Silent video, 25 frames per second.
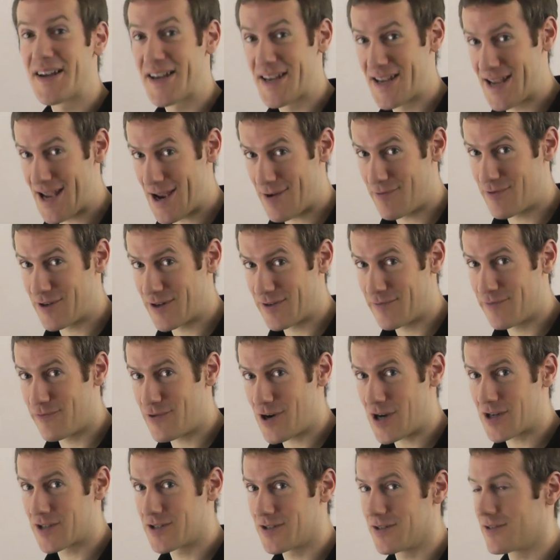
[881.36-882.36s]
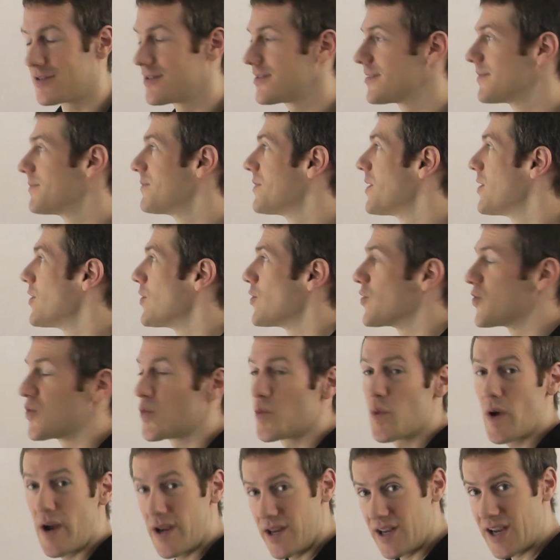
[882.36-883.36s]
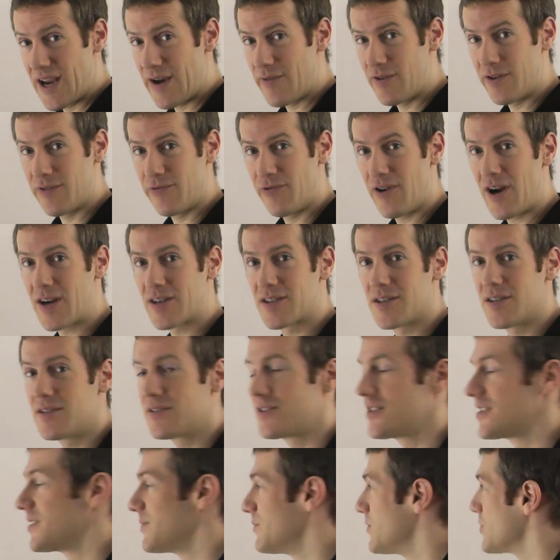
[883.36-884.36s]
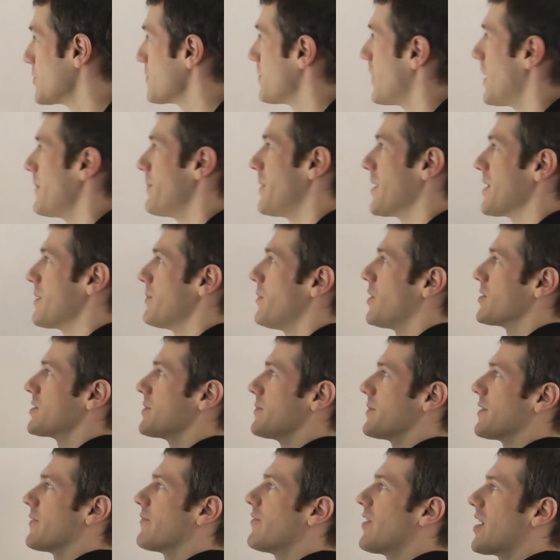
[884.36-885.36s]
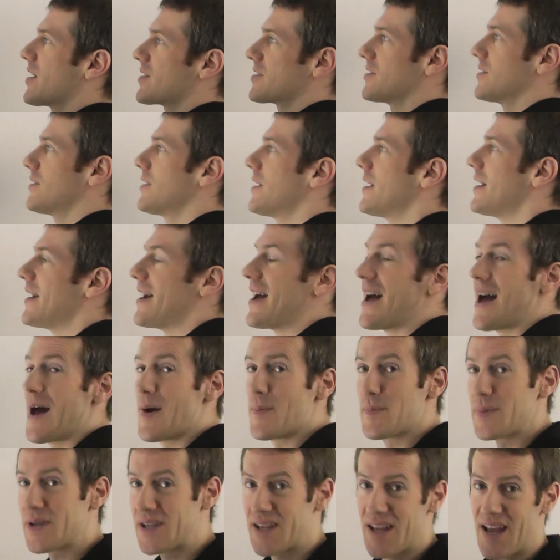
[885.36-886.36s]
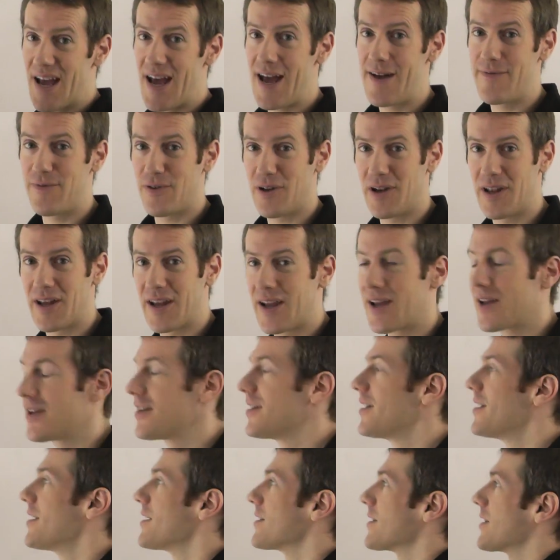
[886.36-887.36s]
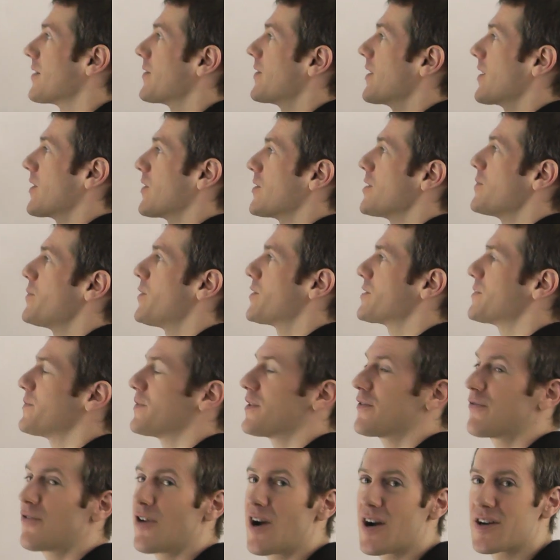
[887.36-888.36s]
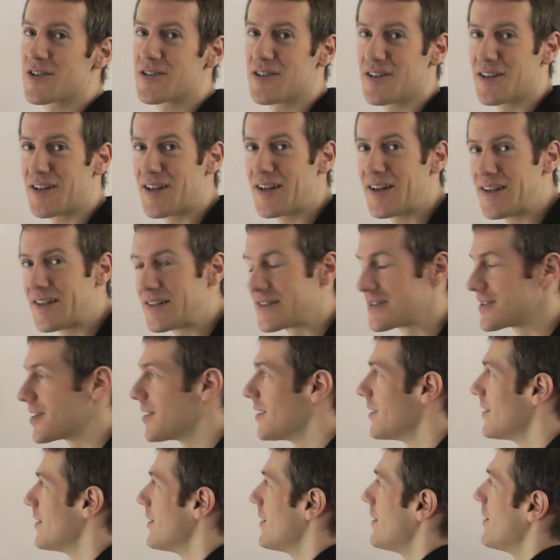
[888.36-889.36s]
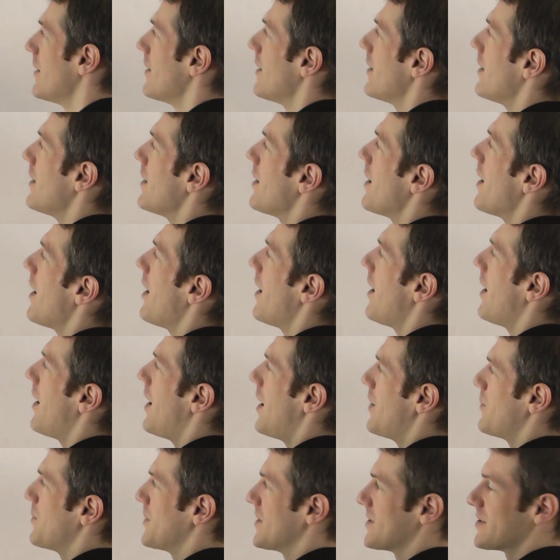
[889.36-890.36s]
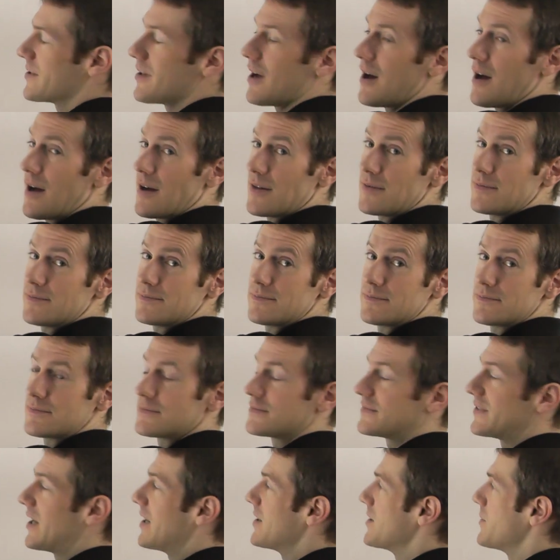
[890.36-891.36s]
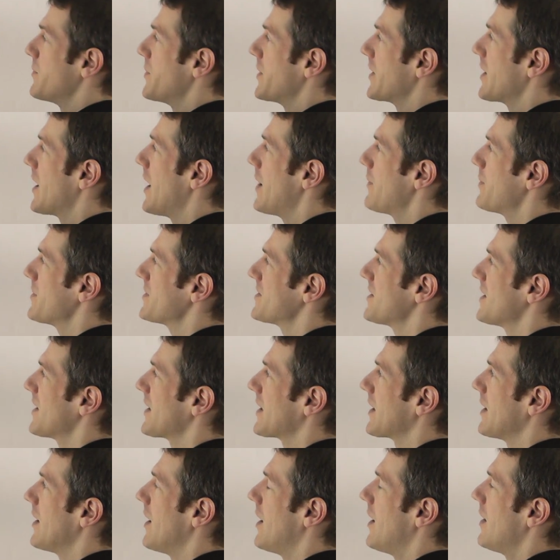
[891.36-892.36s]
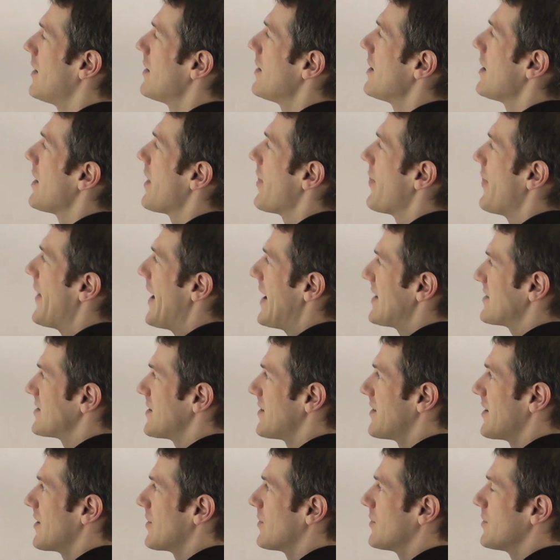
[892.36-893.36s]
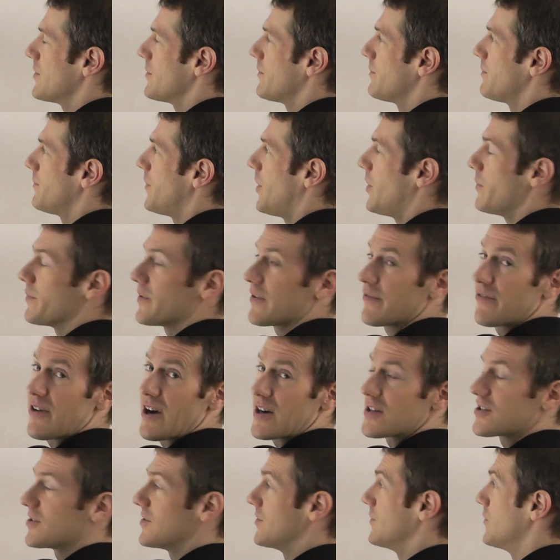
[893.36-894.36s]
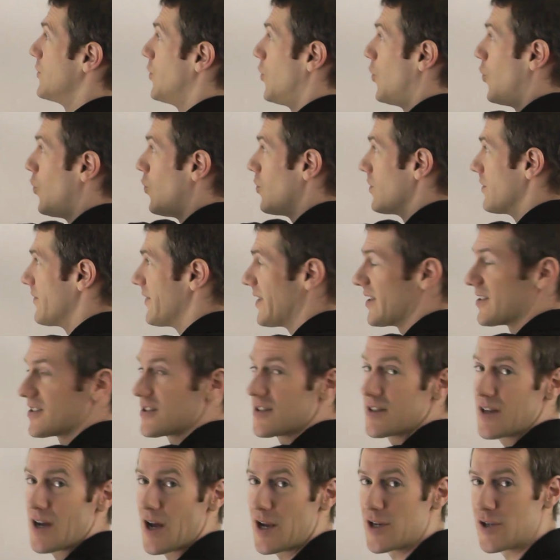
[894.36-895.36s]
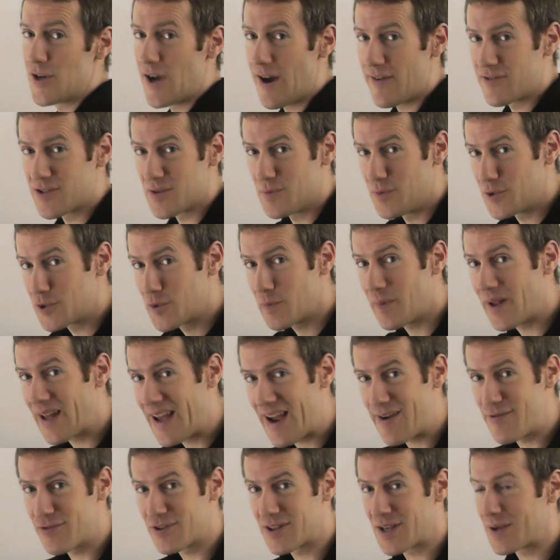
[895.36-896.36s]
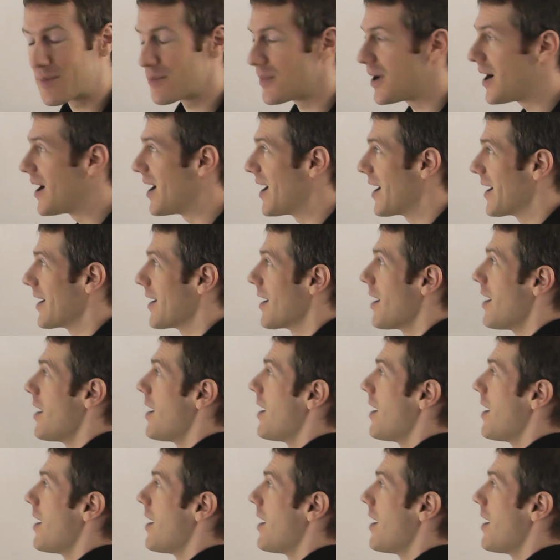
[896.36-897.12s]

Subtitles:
get rid of fractions. The way you get rid of fractions is you multiply by the bottom of the fraction, and be careful here, the thing on the bottom of the fraction is r plus r. Yeah, the big R plus the little r, That's the thing on the bottom of the fraction, all of it. And you have to multiply everything by